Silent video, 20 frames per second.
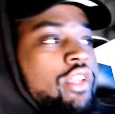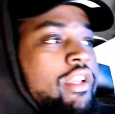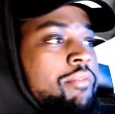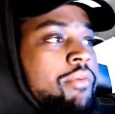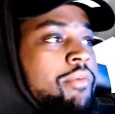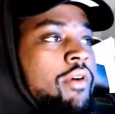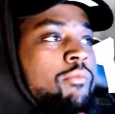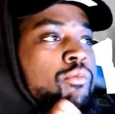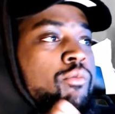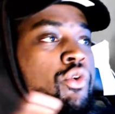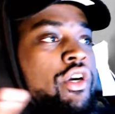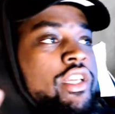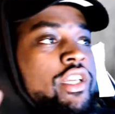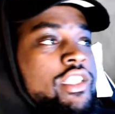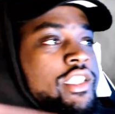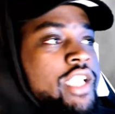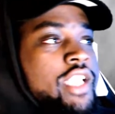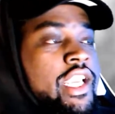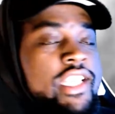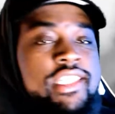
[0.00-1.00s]
my boy
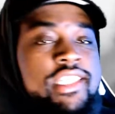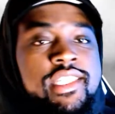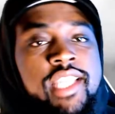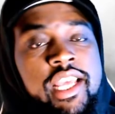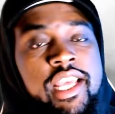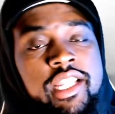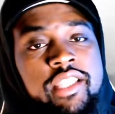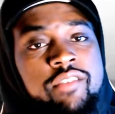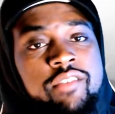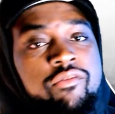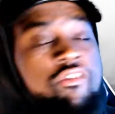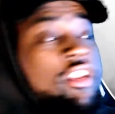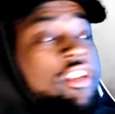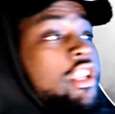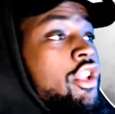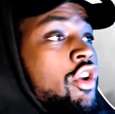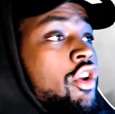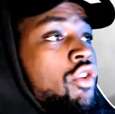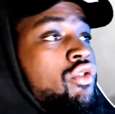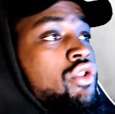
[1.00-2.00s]
Shane Stanley
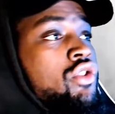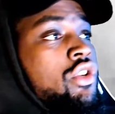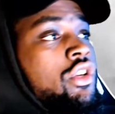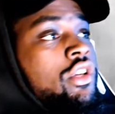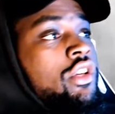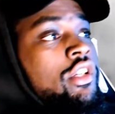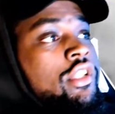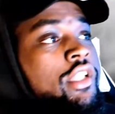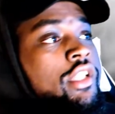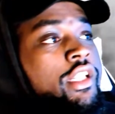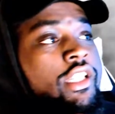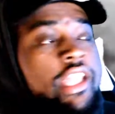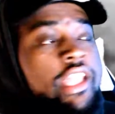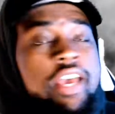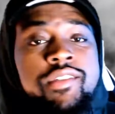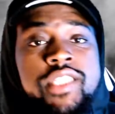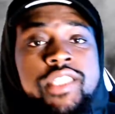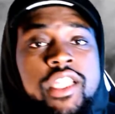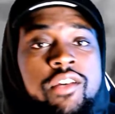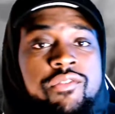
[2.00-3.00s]
video, the
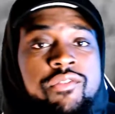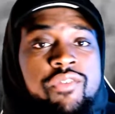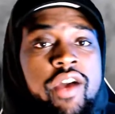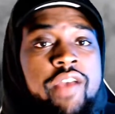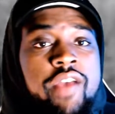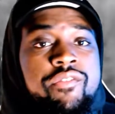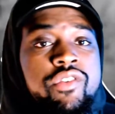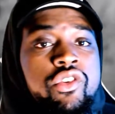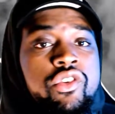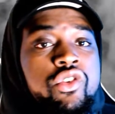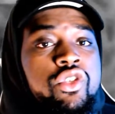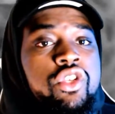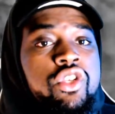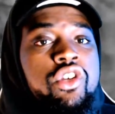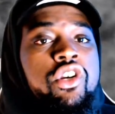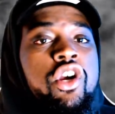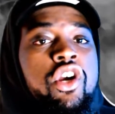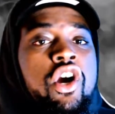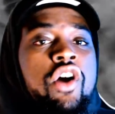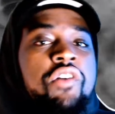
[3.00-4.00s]
Def Jam Fight for New
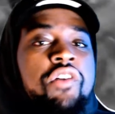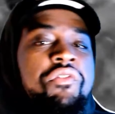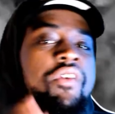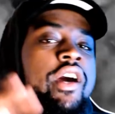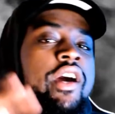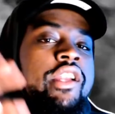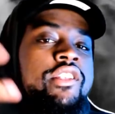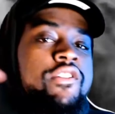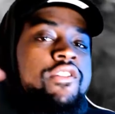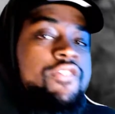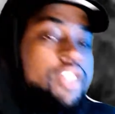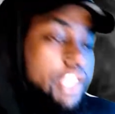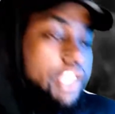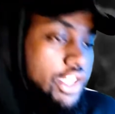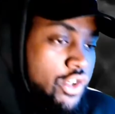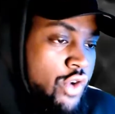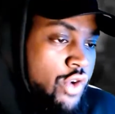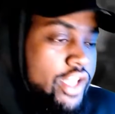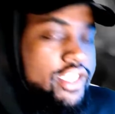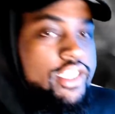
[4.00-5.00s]
York, all fighters, for the
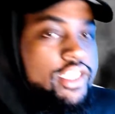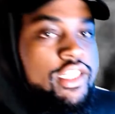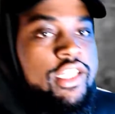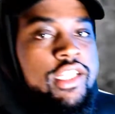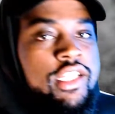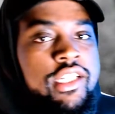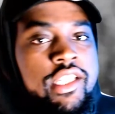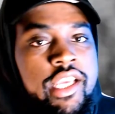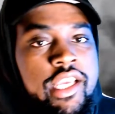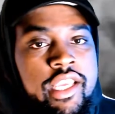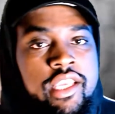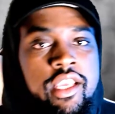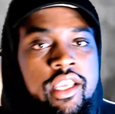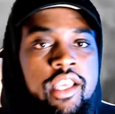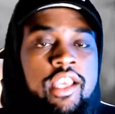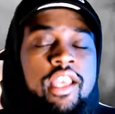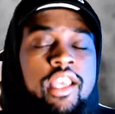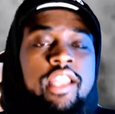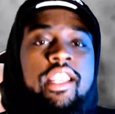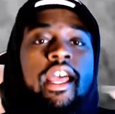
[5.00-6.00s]
question of the day.
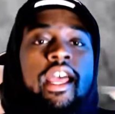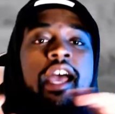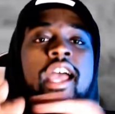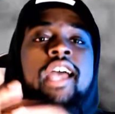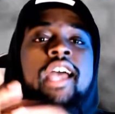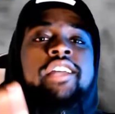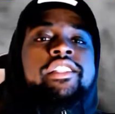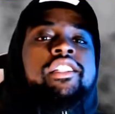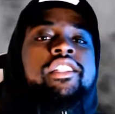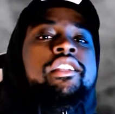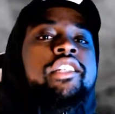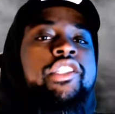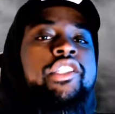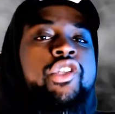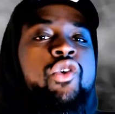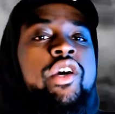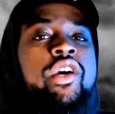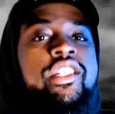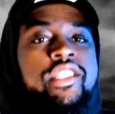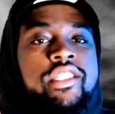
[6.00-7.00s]
Now answer this
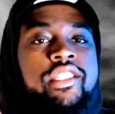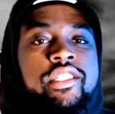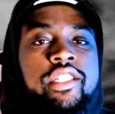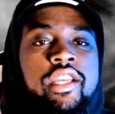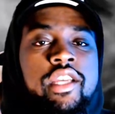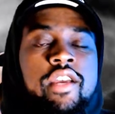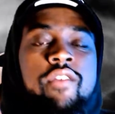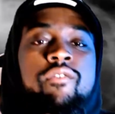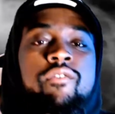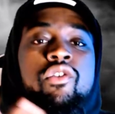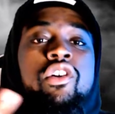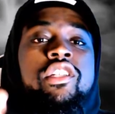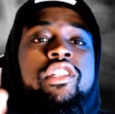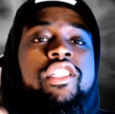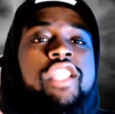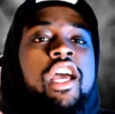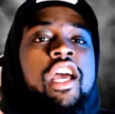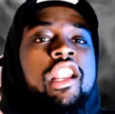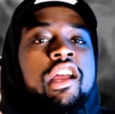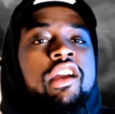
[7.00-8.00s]
question for a
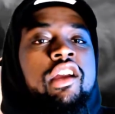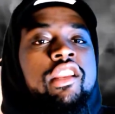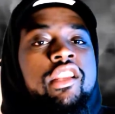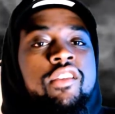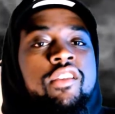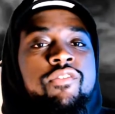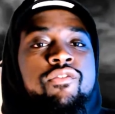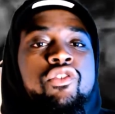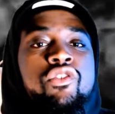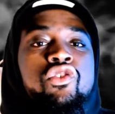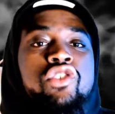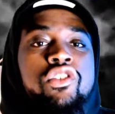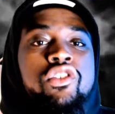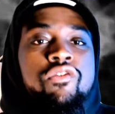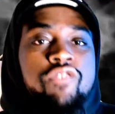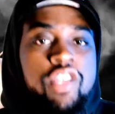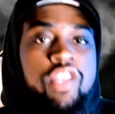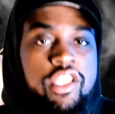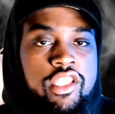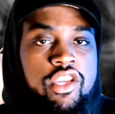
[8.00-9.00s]
shout out in a future
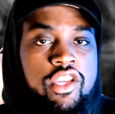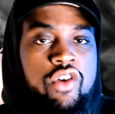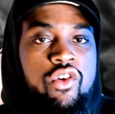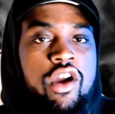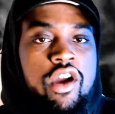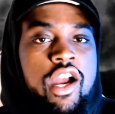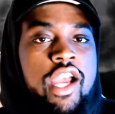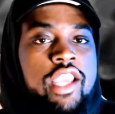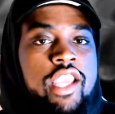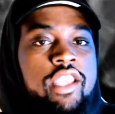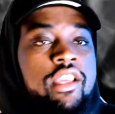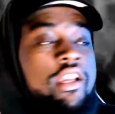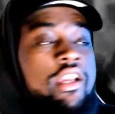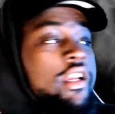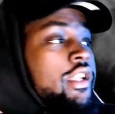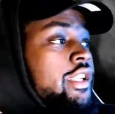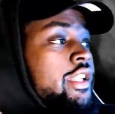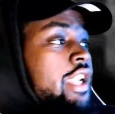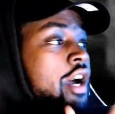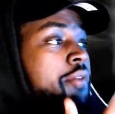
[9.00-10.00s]
video, all right?
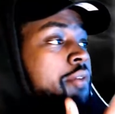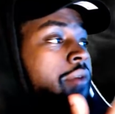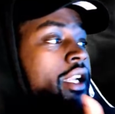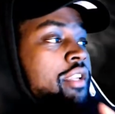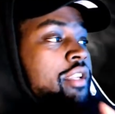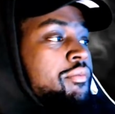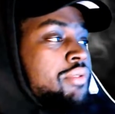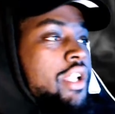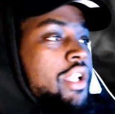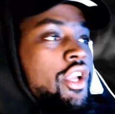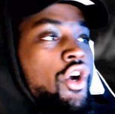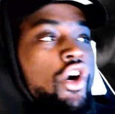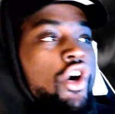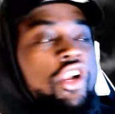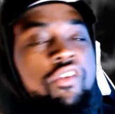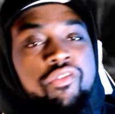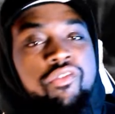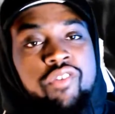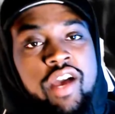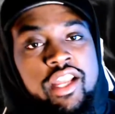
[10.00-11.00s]
Now I'm about to play all the
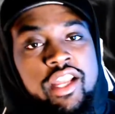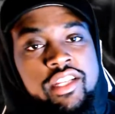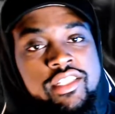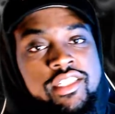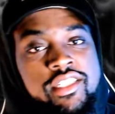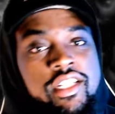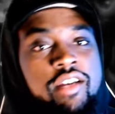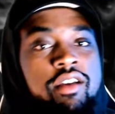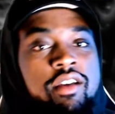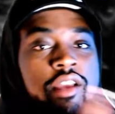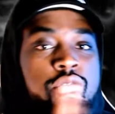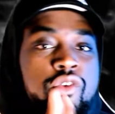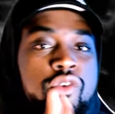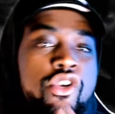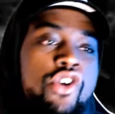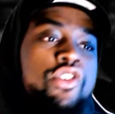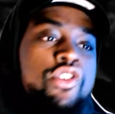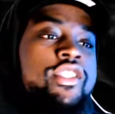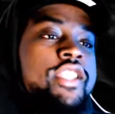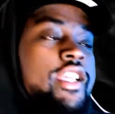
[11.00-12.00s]
fighters and, and we're
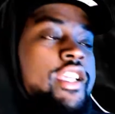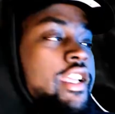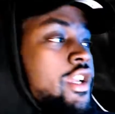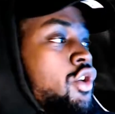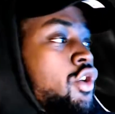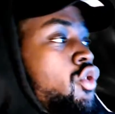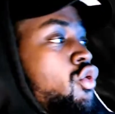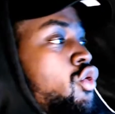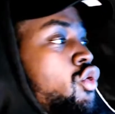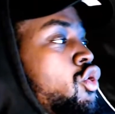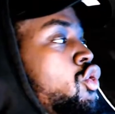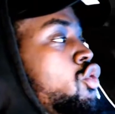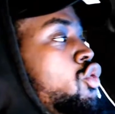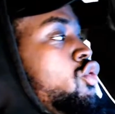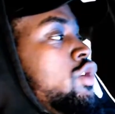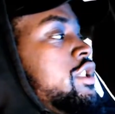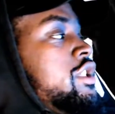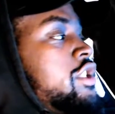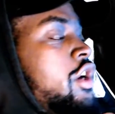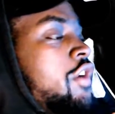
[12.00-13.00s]
gonna say who, who
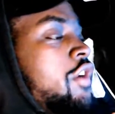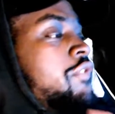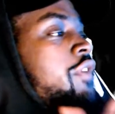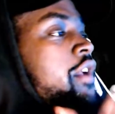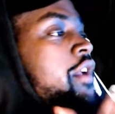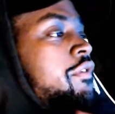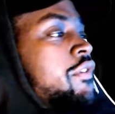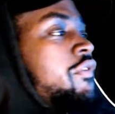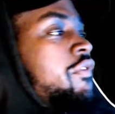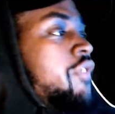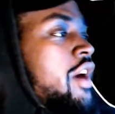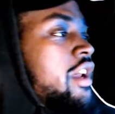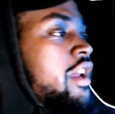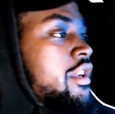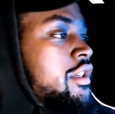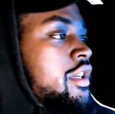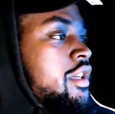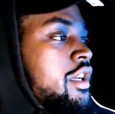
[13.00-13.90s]
is your favorite fighter?